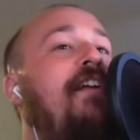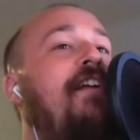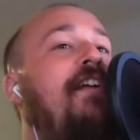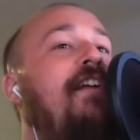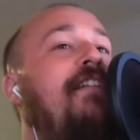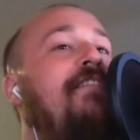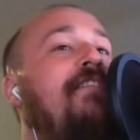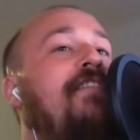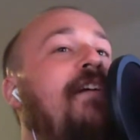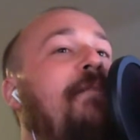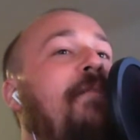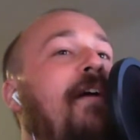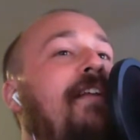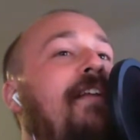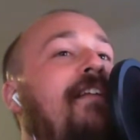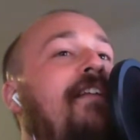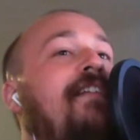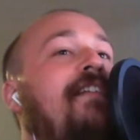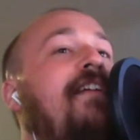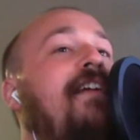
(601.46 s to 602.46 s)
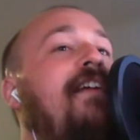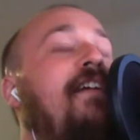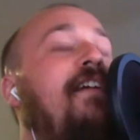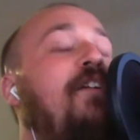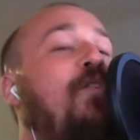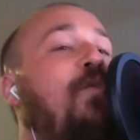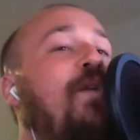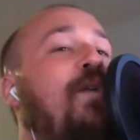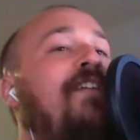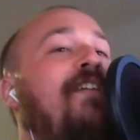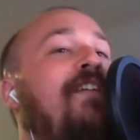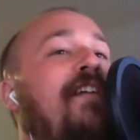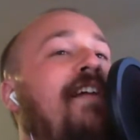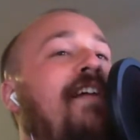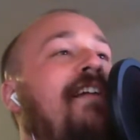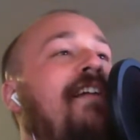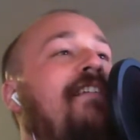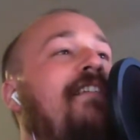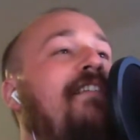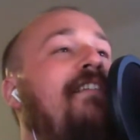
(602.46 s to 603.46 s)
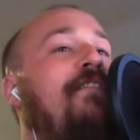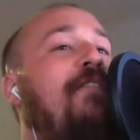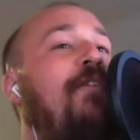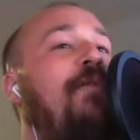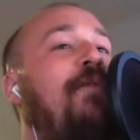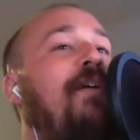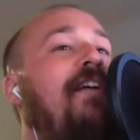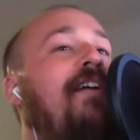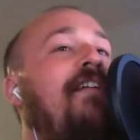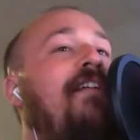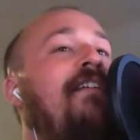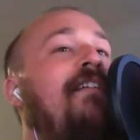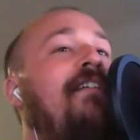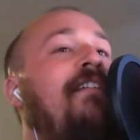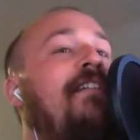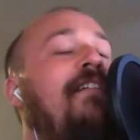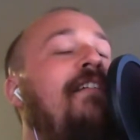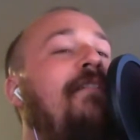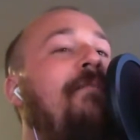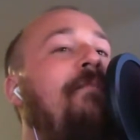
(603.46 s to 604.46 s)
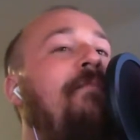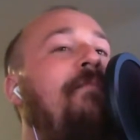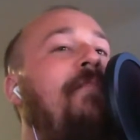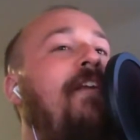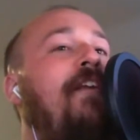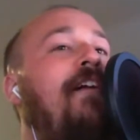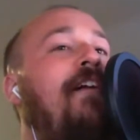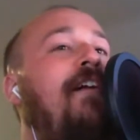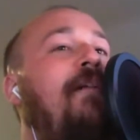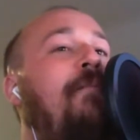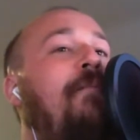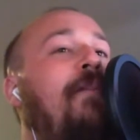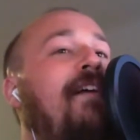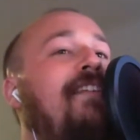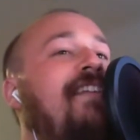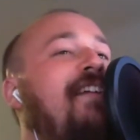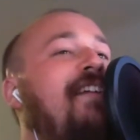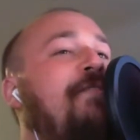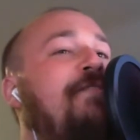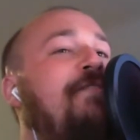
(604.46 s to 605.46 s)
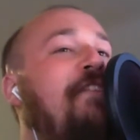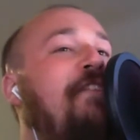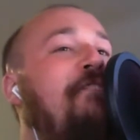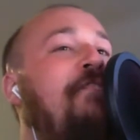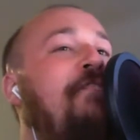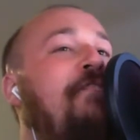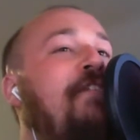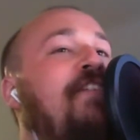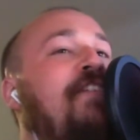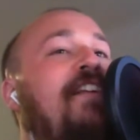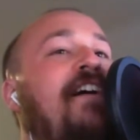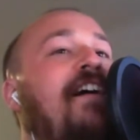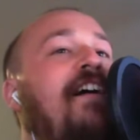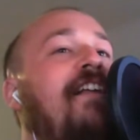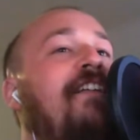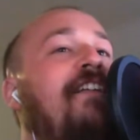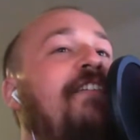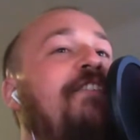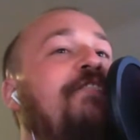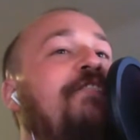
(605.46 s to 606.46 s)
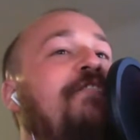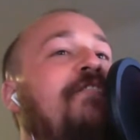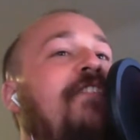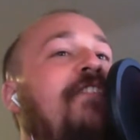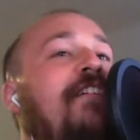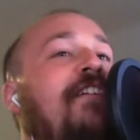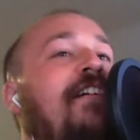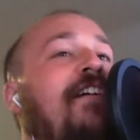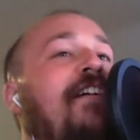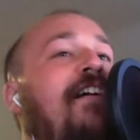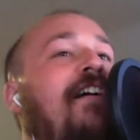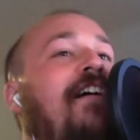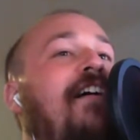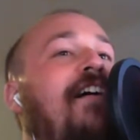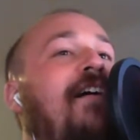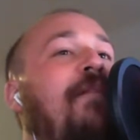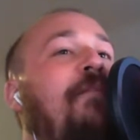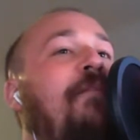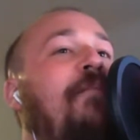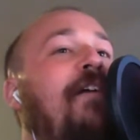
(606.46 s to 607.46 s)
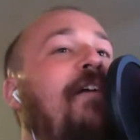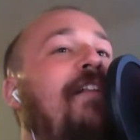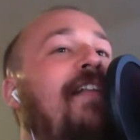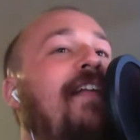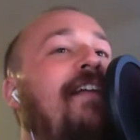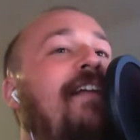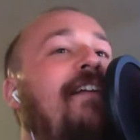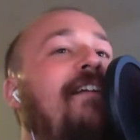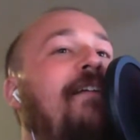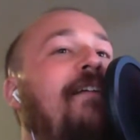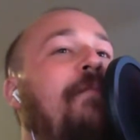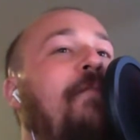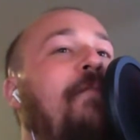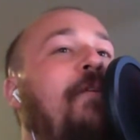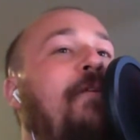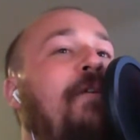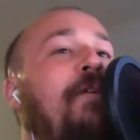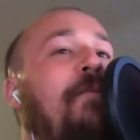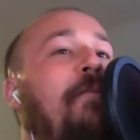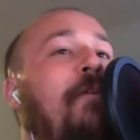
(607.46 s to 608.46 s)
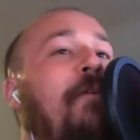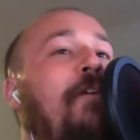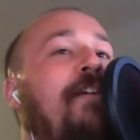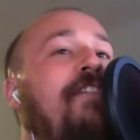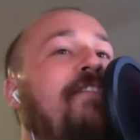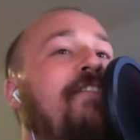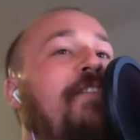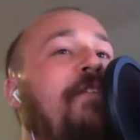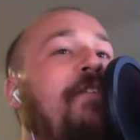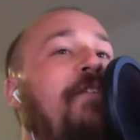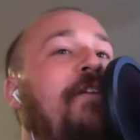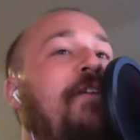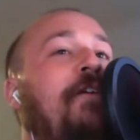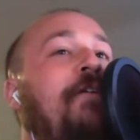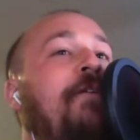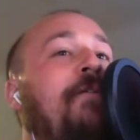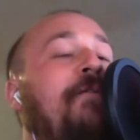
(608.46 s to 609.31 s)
except I did get Quickcrete to throw in. I think it was like $50. And that ended up going to Bernie Solo.